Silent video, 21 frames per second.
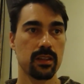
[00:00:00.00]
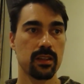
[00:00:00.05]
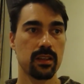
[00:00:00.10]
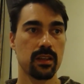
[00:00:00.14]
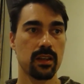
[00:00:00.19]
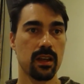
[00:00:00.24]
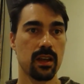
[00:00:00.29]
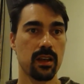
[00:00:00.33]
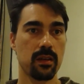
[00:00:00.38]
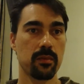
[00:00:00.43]

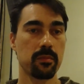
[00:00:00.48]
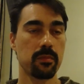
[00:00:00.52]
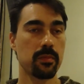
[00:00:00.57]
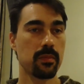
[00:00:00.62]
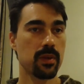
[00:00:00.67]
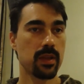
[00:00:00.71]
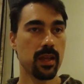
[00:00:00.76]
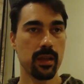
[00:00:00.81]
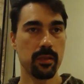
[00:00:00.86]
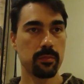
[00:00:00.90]

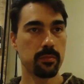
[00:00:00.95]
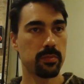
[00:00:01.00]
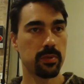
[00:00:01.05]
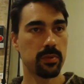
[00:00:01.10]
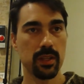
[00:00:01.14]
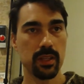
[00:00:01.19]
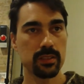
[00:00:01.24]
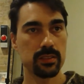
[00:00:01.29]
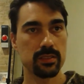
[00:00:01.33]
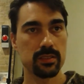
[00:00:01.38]
And
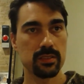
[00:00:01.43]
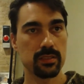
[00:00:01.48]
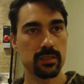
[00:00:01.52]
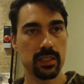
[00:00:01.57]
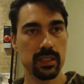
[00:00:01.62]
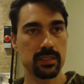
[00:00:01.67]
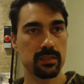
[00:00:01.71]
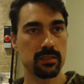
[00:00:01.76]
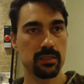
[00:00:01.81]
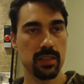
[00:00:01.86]
plus,
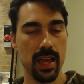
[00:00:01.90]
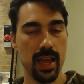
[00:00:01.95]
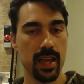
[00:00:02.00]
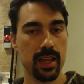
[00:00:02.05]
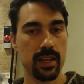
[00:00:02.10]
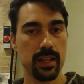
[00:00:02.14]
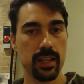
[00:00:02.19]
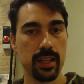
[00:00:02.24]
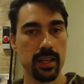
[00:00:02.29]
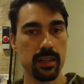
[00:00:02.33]
let's
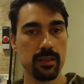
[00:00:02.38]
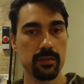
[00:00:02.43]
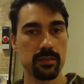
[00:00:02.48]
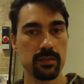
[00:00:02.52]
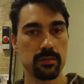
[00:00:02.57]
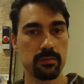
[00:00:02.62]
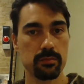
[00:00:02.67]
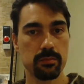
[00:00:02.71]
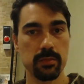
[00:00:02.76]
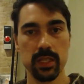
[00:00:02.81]
add
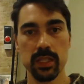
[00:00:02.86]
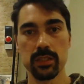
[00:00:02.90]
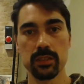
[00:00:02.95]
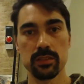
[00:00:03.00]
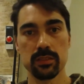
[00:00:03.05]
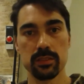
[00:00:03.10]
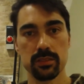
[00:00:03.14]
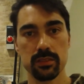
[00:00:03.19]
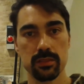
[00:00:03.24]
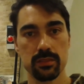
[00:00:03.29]
in
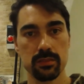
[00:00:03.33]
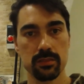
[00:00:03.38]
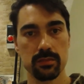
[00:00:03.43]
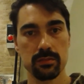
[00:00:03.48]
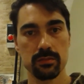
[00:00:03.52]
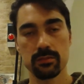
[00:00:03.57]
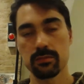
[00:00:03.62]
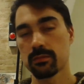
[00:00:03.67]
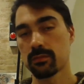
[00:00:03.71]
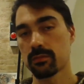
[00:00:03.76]
meals.
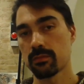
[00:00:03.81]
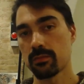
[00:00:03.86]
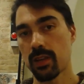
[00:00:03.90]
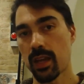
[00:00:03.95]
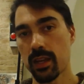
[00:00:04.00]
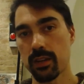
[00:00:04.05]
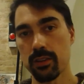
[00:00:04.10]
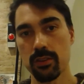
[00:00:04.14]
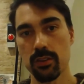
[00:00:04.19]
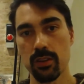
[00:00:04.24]

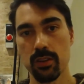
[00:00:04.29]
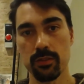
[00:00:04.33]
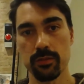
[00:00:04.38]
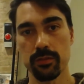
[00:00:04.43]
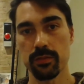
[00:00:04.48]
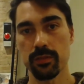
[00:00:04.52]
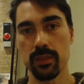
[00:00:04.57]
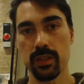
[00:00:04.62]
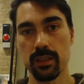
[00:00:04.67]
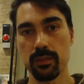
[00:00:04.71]
I don't know
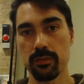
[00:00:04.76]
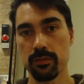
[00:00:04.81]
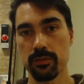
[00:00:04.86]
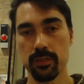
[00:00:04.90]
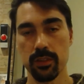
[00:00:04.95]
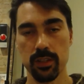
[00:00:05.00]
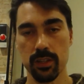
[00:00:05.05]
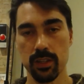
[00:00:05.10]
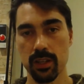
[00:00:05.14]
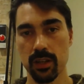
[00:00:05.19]
if
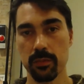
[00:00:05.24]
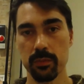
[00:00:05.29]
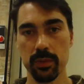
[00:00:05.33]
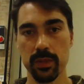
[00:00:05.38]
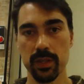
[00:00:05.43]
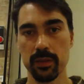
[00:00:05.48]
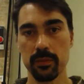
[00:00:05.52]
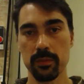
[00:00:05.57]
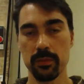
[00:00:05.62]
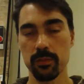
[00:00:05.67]
your
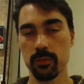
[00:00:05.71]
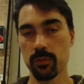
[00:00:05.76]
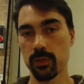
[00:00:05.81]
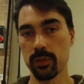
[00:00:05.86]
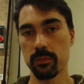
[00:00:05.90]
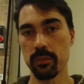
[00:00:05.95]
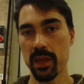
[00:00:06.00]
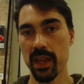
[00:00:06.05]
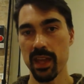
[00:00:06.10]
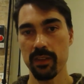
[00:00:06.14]
company
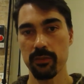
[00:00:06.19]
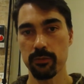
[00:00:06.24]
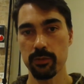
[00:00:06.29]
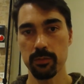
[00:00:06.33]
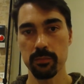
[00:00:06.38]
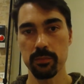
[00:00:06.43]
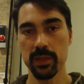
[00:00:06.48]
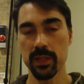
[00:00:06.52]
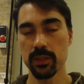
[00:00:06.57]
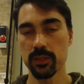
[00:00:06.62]
would pay for
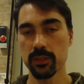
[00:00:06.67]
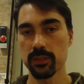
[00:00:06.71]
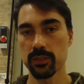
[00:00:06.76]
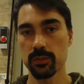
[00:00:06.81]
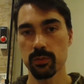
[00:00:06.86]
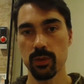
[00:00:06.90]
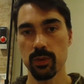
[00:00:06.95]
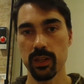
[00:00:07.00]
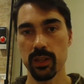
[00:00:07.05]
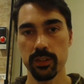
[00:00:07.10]

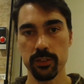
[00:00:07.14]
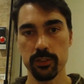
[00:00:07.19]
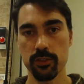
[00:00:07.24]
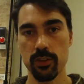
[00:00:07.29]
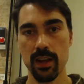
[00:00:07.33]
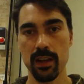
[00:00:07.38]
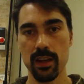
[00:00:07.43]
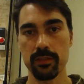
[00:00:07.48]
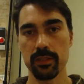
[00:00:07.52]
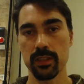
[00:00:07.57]
meals while you're
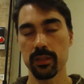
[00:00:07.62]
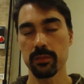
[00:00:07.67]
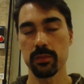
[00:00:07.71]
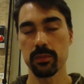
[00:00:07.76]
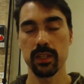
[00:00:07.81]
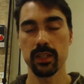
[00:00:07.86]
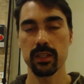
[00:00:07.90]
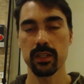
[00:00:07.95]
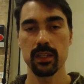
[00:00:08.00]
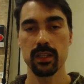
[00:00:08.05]
traveling,
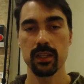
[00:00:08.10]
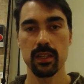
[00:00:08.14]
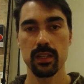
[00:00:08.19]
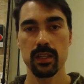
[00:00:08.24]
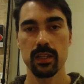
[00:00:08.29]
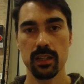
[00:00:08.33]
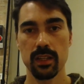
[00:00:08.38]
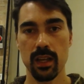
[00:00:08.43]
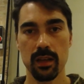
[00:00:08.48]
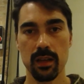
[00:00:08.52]
but
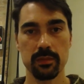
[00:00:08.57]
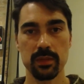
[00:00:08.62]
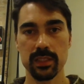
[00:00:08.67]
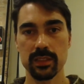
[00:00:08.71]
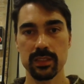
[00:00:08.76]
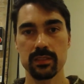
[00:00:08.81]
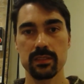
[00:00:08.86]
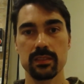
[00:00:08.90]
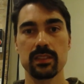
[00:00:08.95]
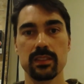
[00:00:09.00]

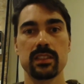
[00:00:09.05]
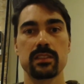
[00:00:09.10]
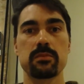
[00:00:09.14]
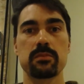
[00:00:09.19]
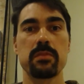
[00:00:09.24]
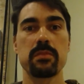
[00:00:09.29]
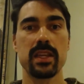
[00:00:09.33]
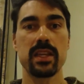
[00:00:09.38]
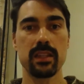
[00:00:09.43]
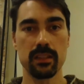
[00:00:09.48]
let's
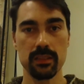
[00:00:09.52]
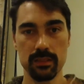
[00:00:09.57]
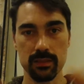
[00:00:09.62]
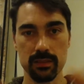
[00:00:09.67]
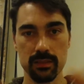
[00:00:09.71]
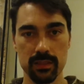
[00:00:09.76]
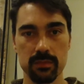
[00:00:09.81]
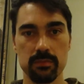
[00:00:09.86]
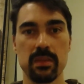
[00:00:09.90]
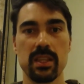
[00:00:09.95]

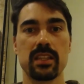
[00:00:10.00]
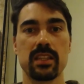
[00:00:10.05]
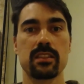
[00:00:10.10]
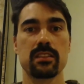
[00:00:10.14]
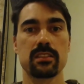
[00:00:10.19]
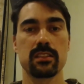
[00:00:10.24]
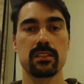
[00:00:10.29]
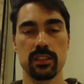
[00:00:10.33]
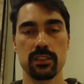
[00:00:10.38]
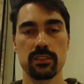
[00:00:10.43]
make
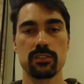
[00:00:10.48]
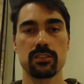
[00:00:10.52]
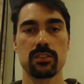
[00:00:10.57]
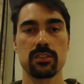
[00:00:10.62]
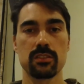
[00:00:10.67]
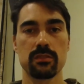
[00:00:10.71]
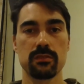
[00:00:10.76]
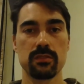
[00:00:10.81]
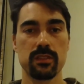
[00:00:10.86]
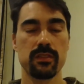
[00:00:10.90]
this a
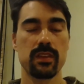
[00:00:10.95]
conservative